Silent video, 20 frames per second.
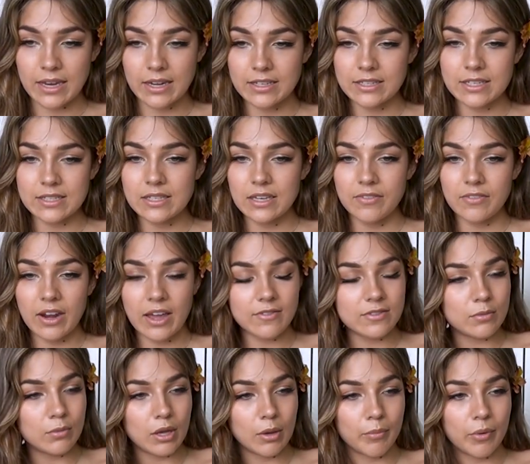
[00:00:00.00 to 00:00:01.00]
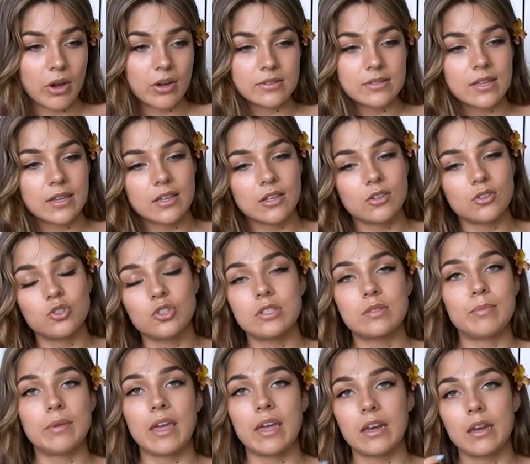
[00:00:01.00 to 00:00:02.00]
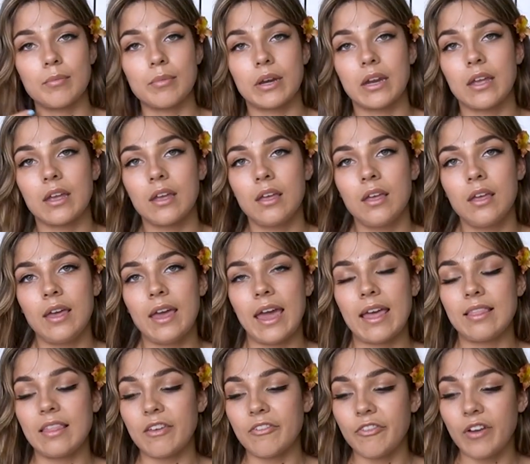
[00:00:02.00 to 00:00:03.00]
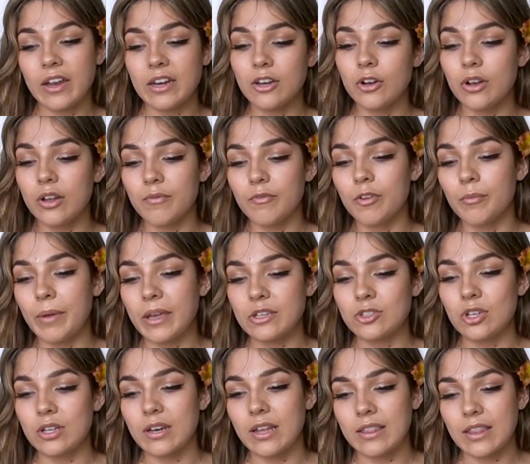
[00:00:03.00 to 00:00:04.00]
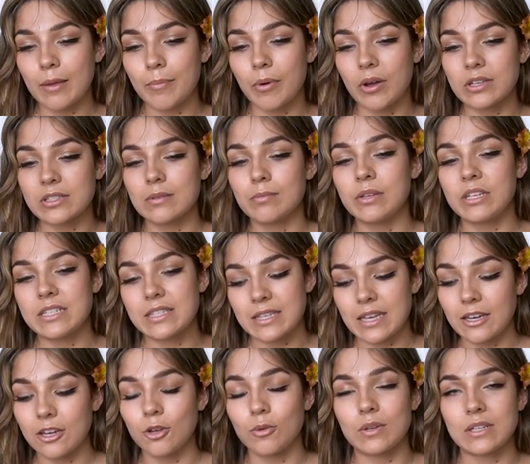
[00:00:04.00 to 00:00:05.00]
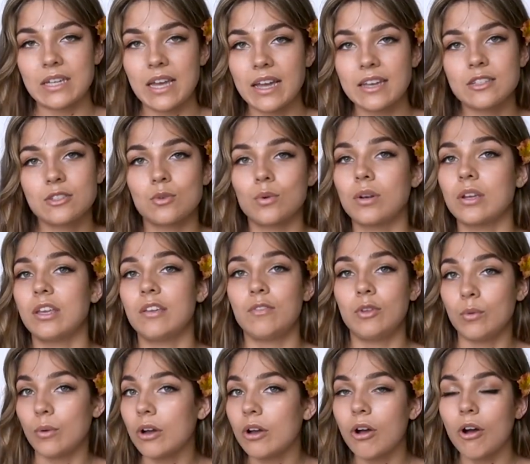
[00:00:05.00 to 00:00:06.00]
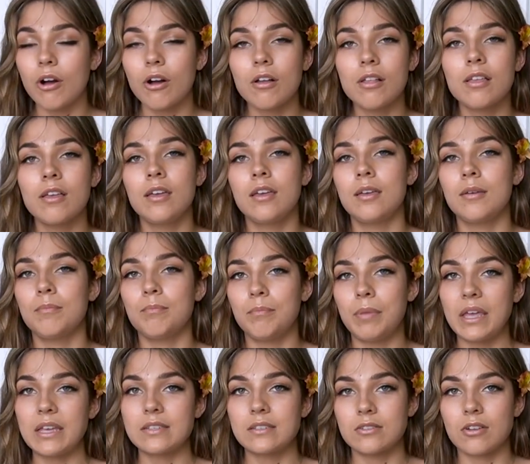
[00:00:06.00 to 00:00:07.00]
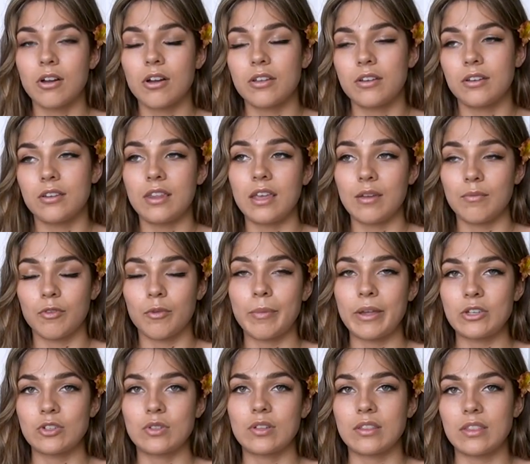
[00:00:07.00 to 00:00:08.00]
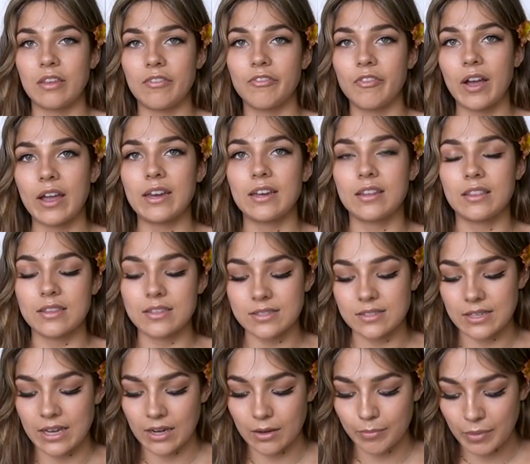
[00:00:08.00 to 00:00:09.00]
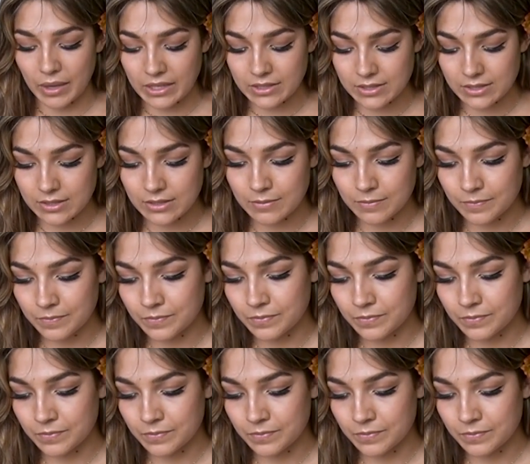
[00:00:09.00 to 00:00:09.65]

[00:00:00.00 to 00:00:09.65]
And it doesn't even have to be a boss. Like, it can just be anybody. And they find your information, and they possibly send you a text or give you a call based on the information that they find in this database.